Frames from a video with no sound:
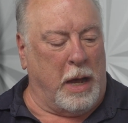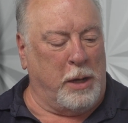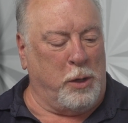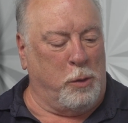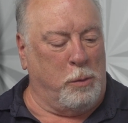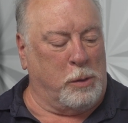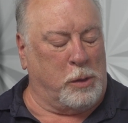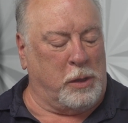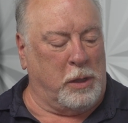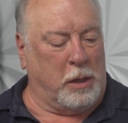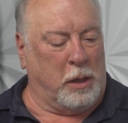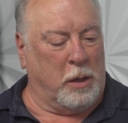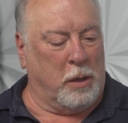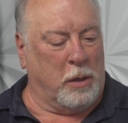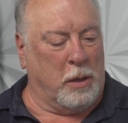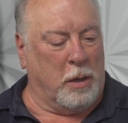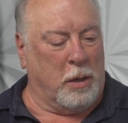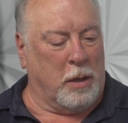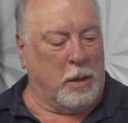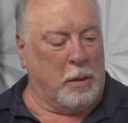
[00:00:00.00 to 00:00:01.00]
using
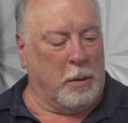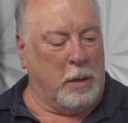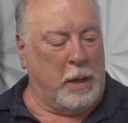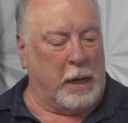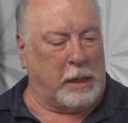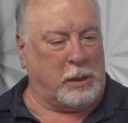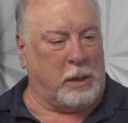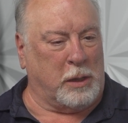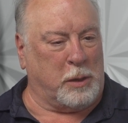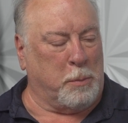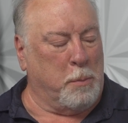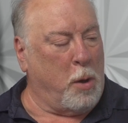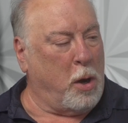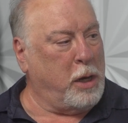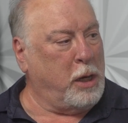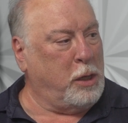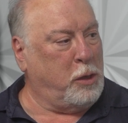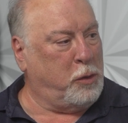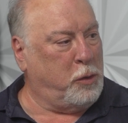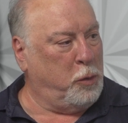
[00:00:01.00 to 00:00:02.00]
excess
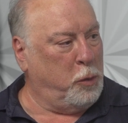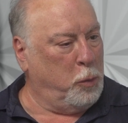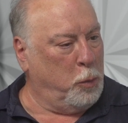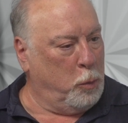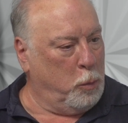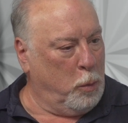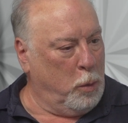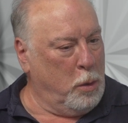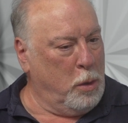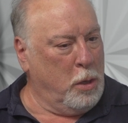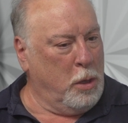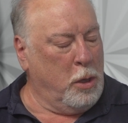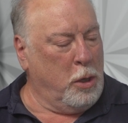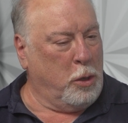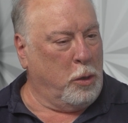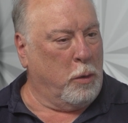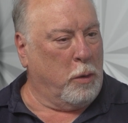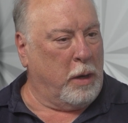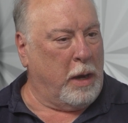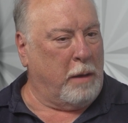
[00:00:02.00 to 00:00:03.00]
money to
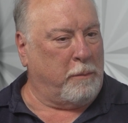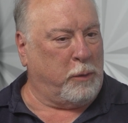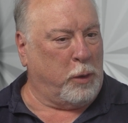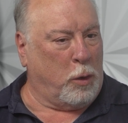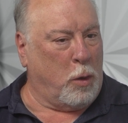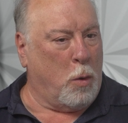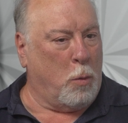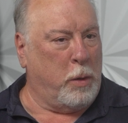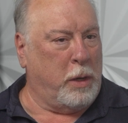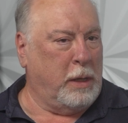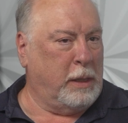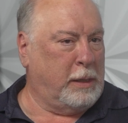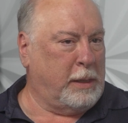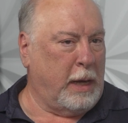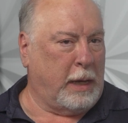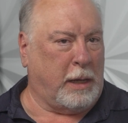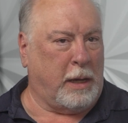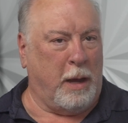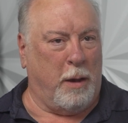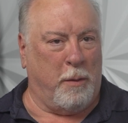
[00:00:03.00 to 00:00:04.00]
have to go in and
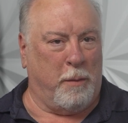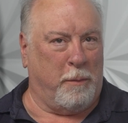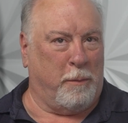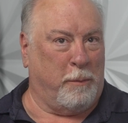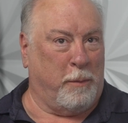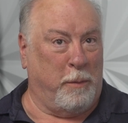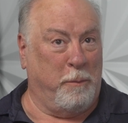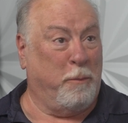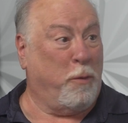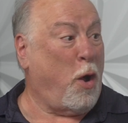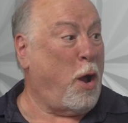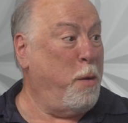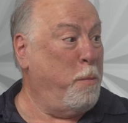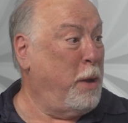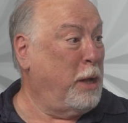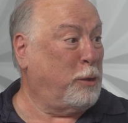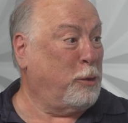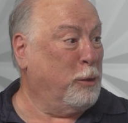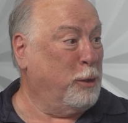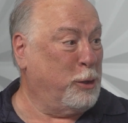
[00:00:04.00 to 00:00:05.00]
take care of
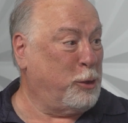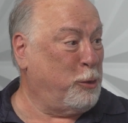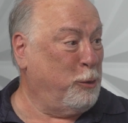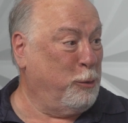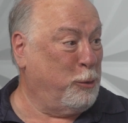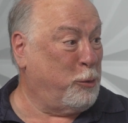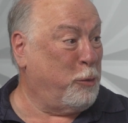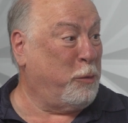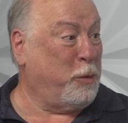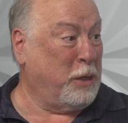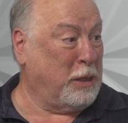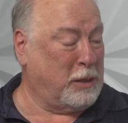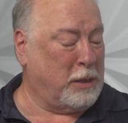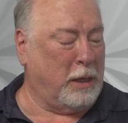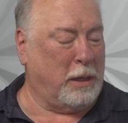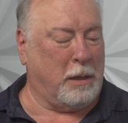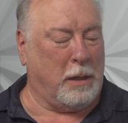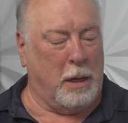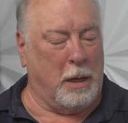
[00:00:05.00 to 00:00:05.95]
environmental issues or things like